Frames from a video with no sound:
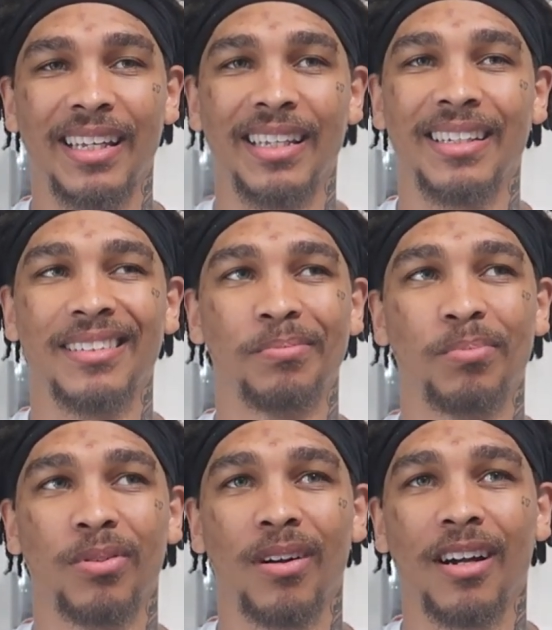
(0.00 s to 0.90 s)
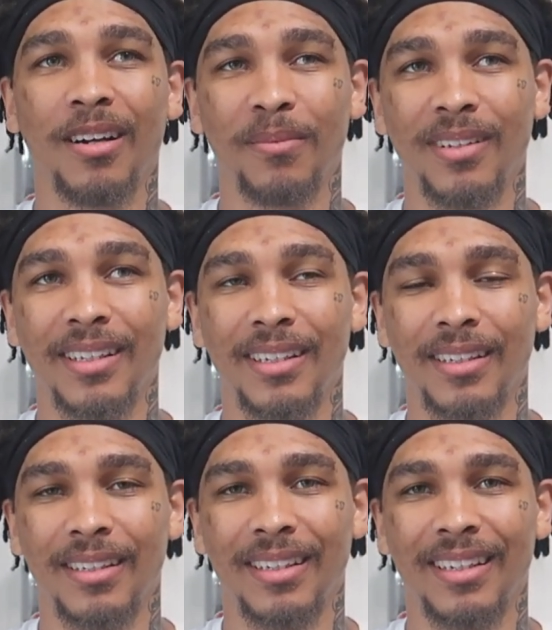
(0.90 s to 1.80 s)
is
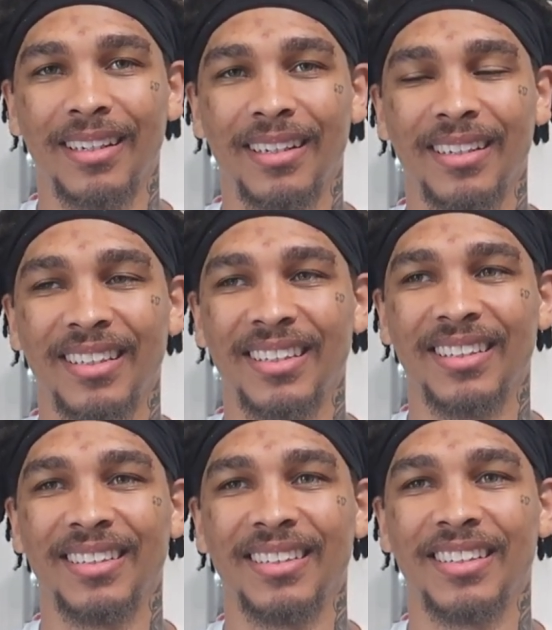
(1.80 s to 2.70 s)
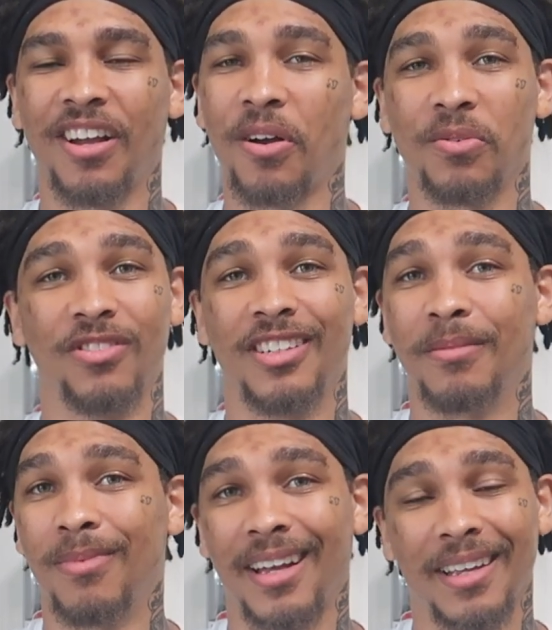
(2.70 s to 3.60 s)
probably the
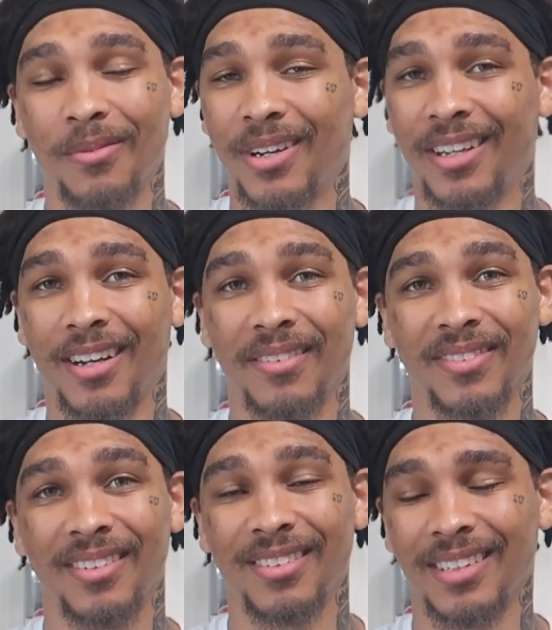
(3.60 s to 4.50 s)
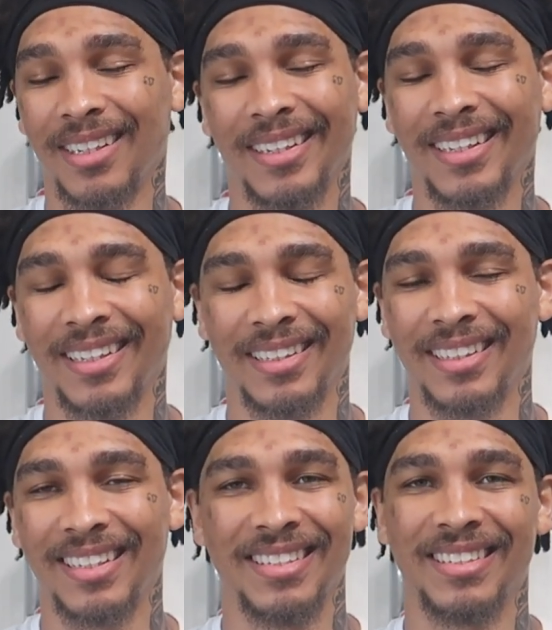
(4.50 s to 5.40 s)
OG black and white Converse.
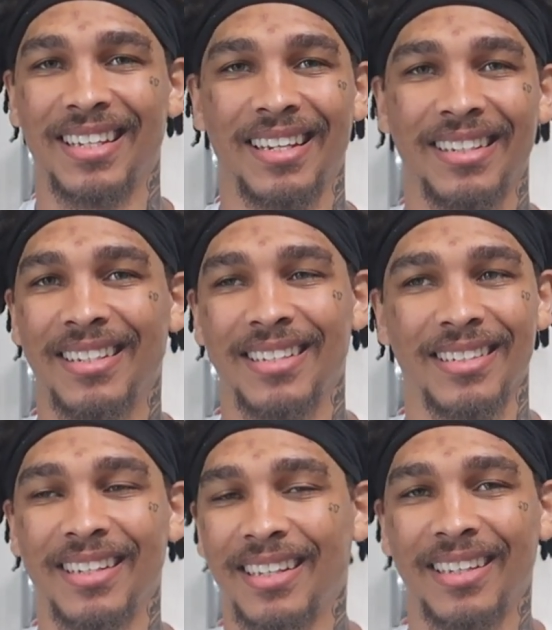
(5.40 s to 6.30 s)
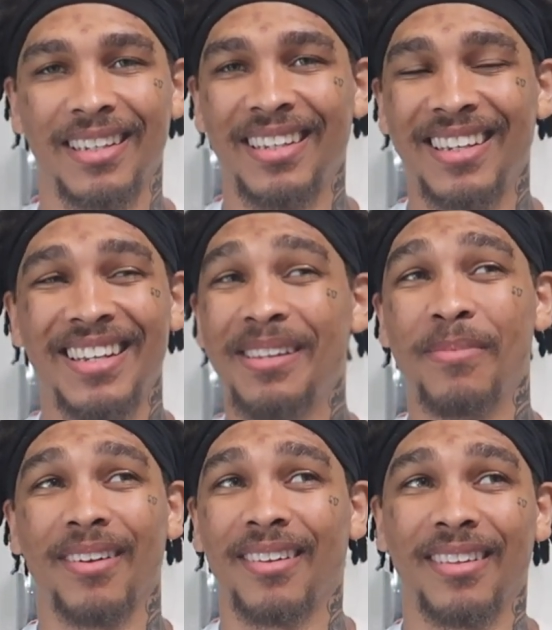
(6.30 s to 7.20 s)
Like, it just doesn't get any
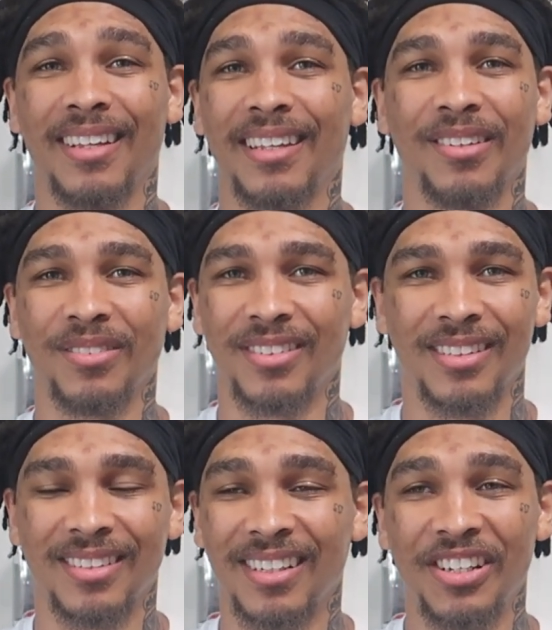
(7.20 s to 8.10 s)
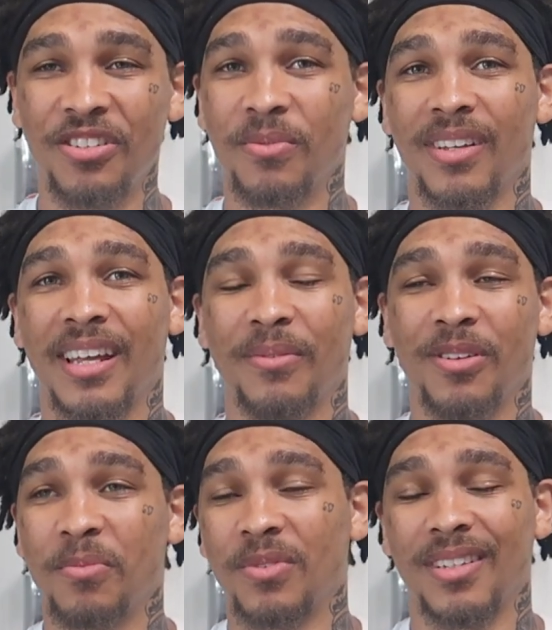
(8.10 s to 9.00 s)
better than that. Those are just, you can wear that with
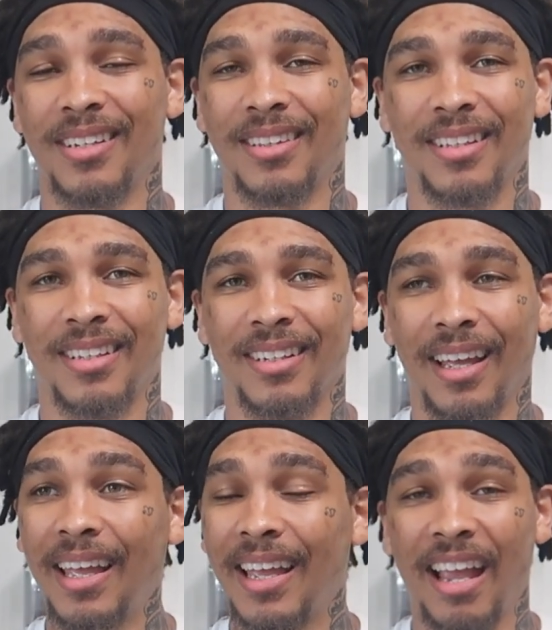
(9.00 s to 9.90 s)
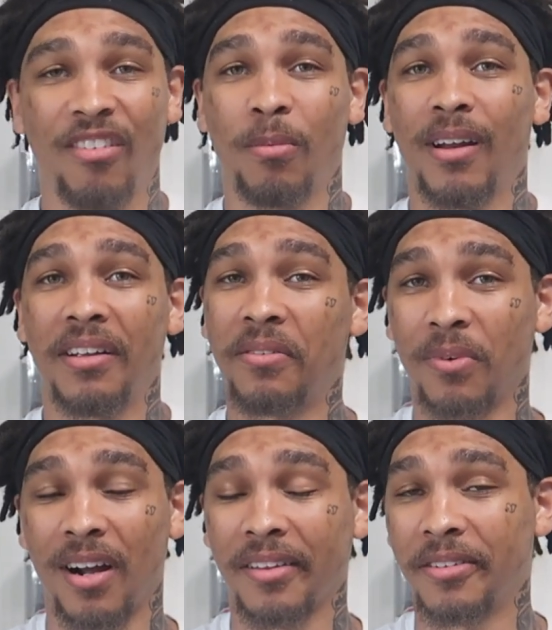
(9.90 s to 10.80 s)
almost anything. Everybody can
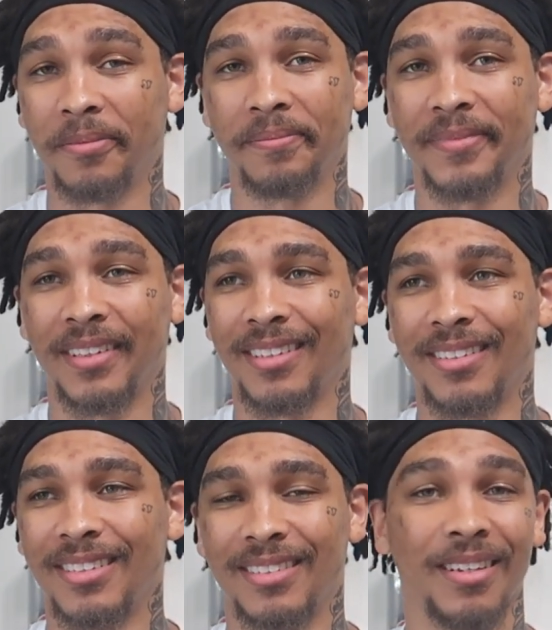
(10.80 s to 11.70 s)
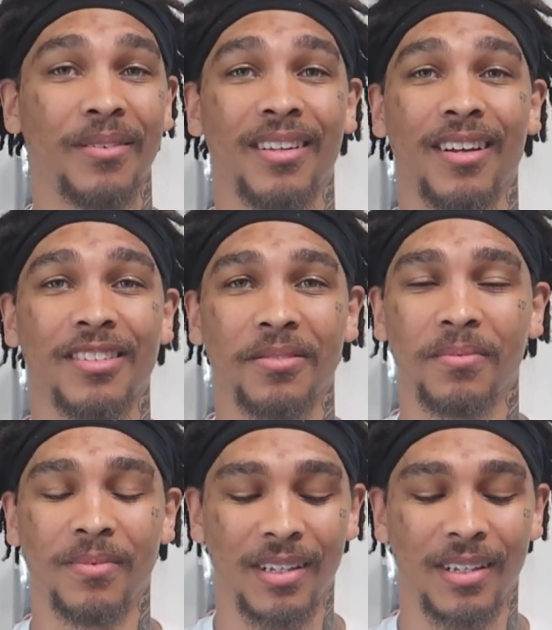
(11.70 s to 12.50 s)
rock them. They're really awesome.